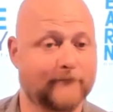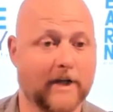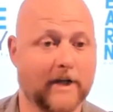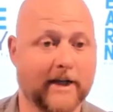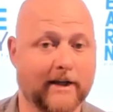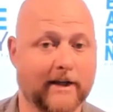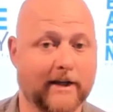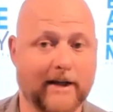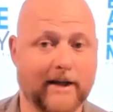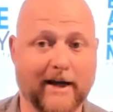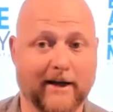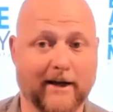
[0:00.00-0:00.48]

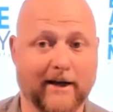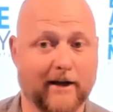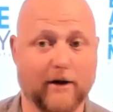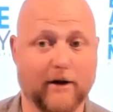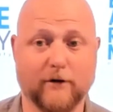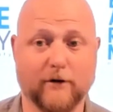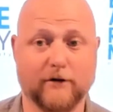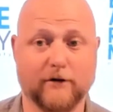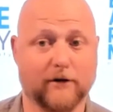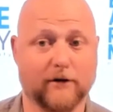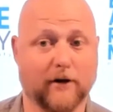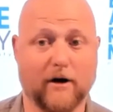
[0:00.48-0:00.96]
Like that
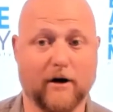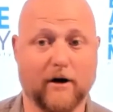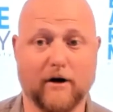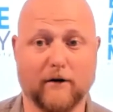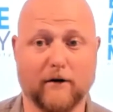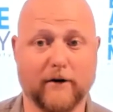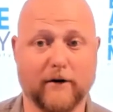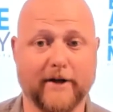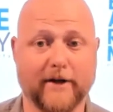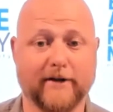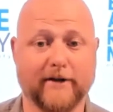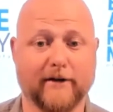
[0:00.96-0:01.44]
goes a
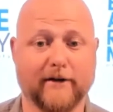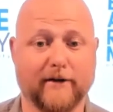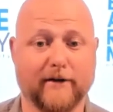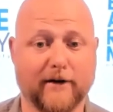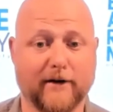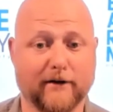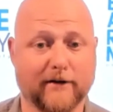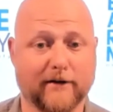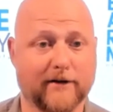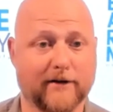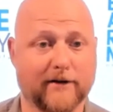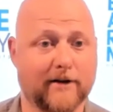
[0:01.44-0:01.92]
long ways in
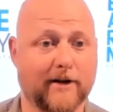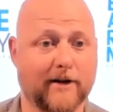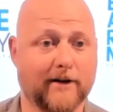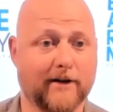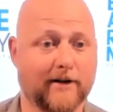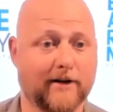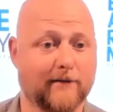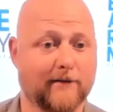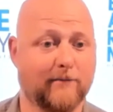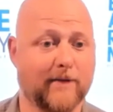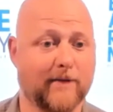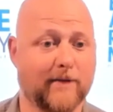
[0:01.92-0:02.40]
real
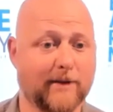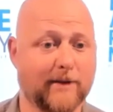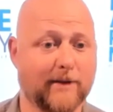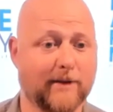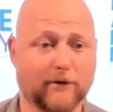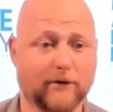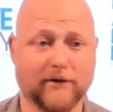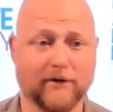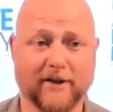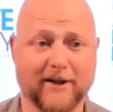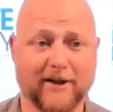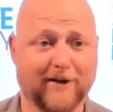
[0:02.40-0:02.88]
estate.
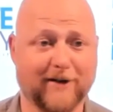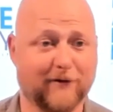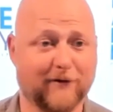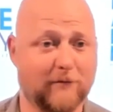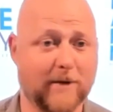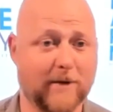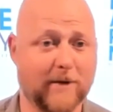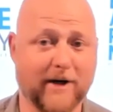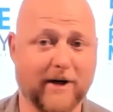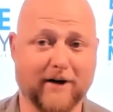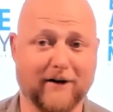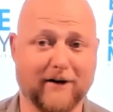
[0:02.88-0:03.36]
People
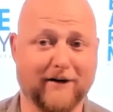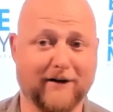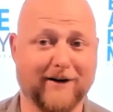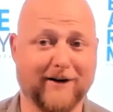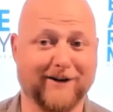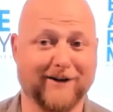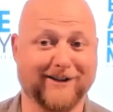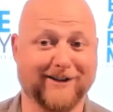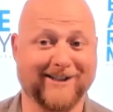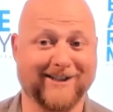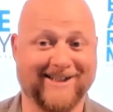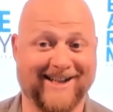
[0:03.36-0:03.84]
love beer in
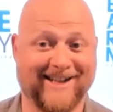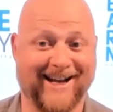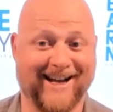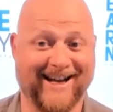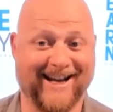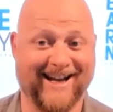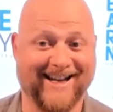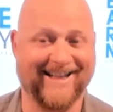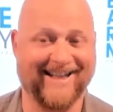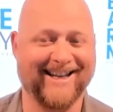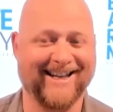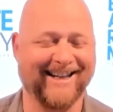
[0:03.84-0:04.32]
real
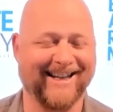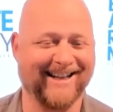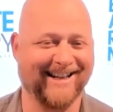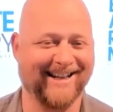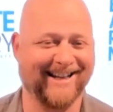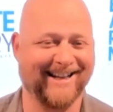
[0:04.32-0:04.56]
estate,